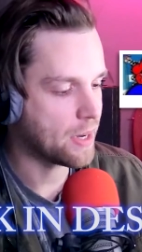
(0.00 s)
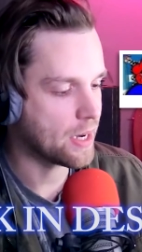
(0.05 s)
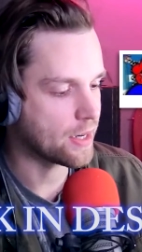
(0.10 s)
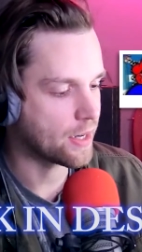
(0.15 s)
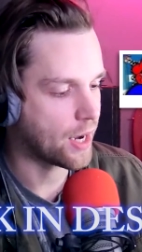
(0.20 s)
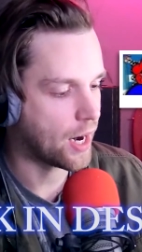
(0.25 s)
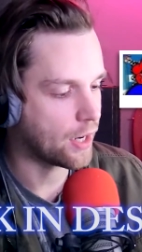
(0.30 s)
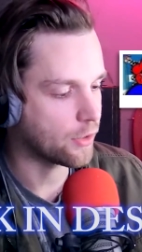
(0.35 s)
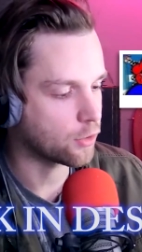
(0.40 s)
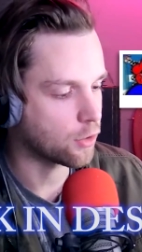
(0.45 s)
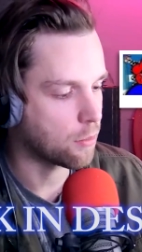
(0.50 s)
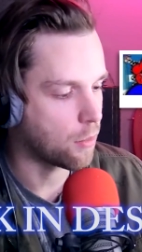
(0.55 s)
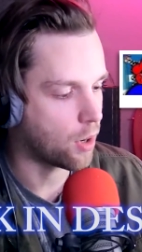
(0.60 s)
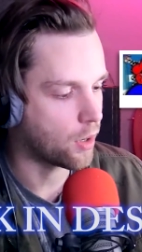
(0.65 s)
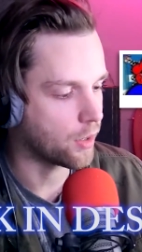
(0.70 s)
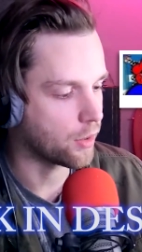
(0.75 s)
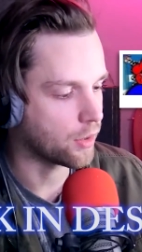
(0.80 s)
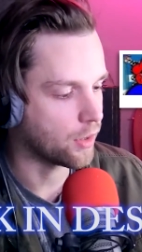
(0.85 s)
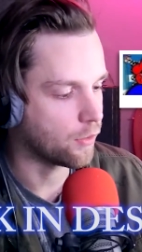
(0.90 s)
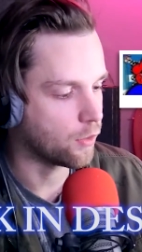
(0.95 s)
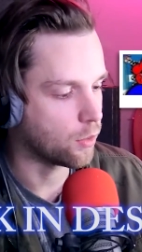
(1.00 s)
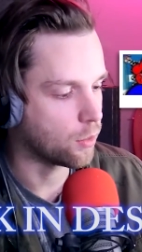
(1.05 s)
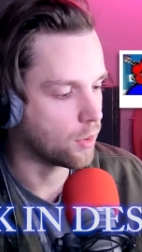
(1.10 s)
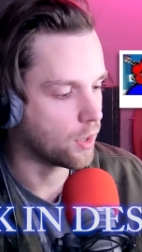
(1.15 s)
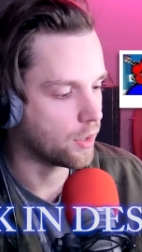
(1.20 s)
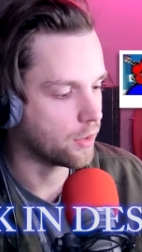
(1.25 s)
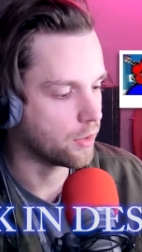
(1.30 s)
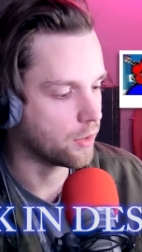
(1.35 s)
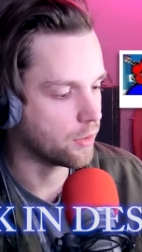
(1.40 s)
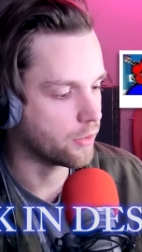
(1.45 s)
beaten Kaizo Mario level
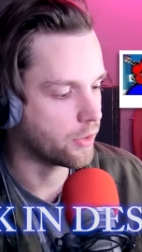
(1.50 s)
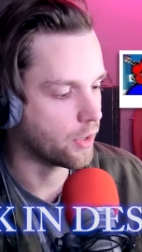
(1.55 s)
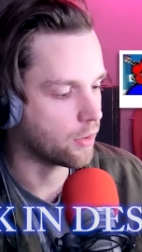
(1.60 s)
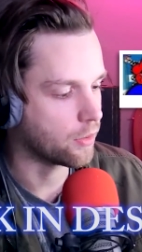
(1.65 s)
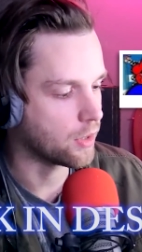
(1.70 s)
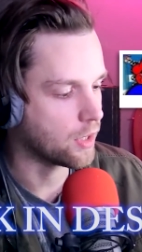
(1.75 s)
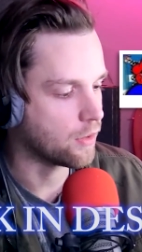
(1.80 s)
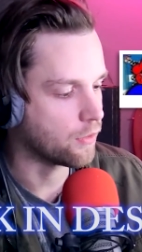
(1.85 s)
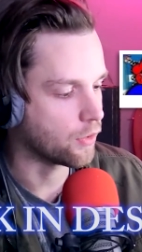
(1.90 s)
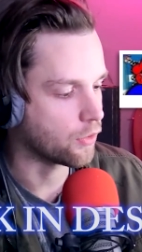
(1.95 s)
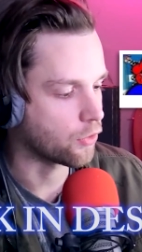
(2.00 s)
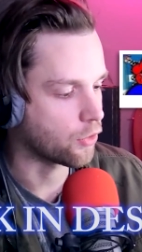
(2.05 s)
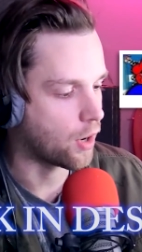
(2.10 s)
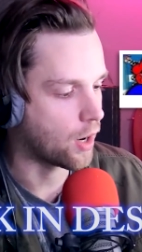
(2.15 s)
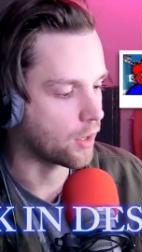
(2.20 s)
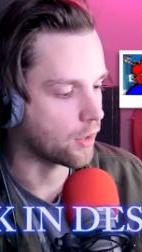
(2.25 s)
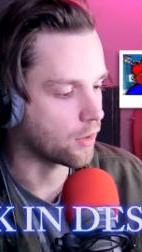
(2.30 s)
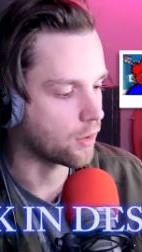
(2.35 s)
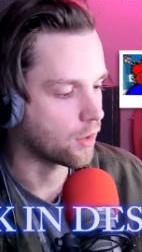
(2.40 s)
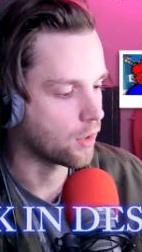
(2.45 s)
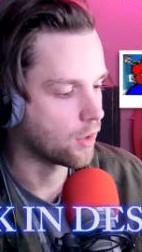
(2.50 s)
1, dude. Don't even try to...